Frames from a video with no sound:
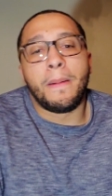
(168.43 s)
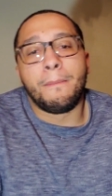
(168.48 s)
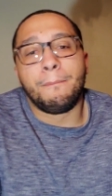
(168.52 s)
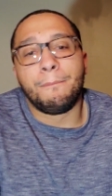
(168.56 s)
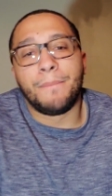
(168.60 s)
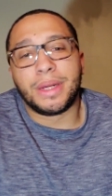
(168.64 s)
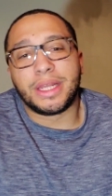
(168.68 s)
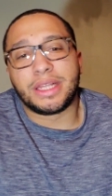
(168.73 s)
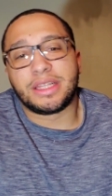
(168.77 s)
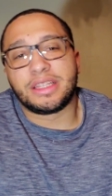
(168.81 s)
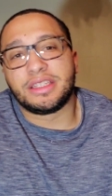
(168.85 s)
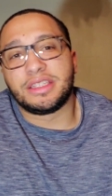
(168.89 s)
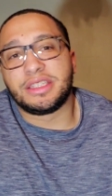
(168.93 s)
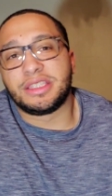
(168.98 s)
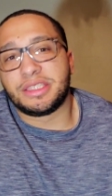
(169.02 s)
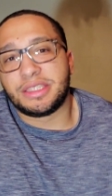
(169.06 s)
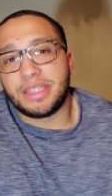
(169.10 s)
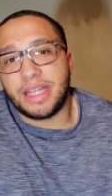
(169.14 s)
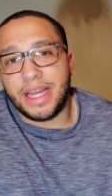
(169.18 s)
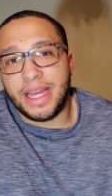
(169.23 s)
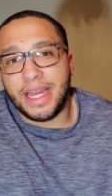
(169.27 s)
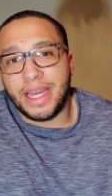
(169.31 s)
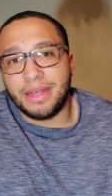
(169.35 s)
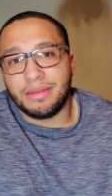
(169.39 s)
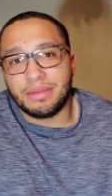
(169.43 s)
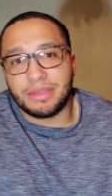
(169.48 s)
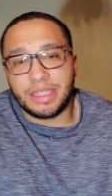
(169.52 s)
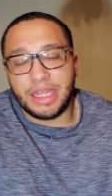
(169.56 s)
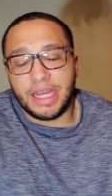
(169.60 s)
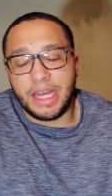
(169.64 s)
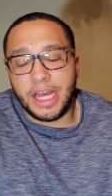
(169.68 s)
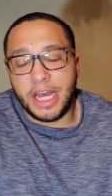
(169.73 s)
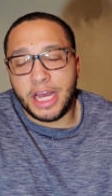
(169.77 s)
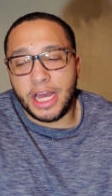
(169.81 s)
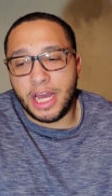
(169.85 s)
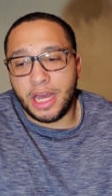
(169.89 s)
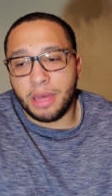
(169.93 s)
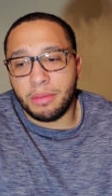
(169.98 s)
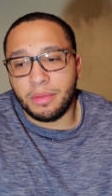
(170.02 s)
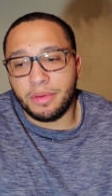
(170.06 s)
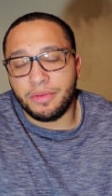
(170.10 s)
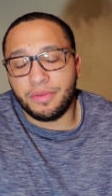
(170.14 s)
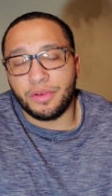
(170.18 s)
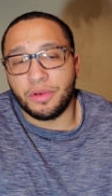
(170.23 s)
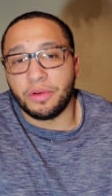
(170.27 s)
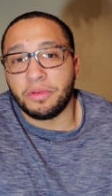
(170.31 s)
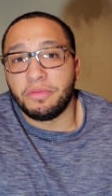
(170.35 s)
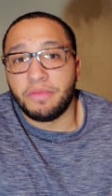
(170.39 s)
But at the same time,
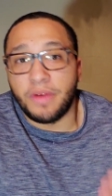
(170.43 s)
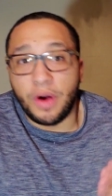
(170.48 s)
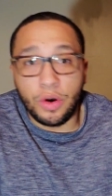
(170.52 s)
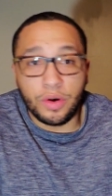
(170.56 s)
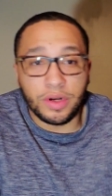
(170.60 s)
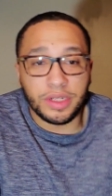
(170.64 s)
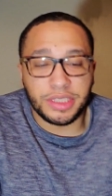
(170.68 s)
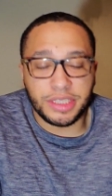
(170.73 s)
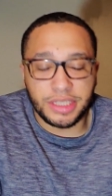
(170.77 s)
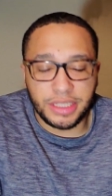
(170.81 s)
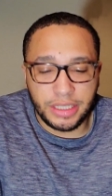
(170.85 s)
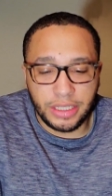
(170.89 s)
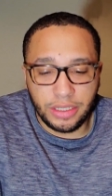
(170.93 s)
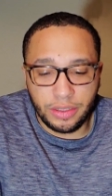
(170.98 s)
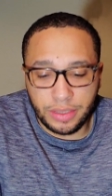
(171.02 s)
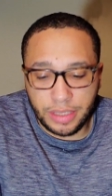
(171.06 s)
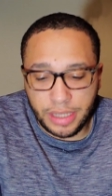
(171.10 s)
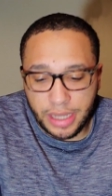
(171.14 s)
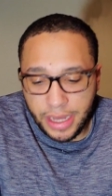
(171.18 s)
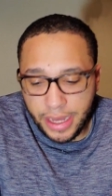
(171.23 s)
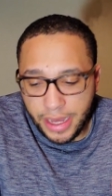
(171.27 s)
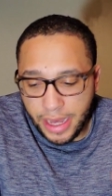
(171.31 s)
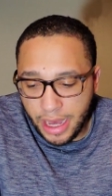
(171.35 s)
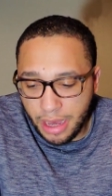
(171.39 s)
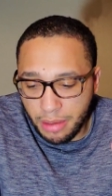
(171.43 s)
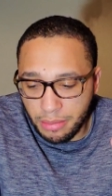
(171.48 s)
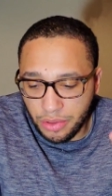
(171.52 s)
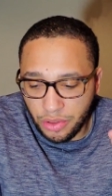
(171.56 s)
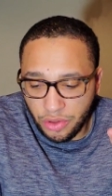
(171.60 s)
if you're focused in your game,